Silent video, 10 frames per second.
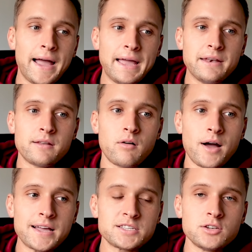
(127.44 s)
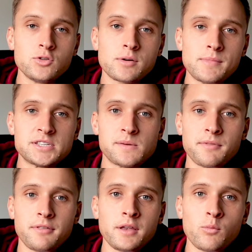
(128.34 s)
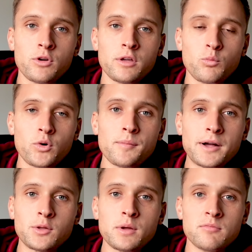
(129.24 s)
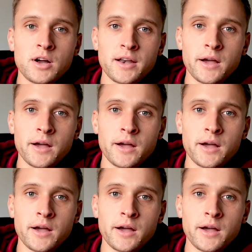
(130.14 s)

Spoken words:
And I had to look at myself and think, what am I doing right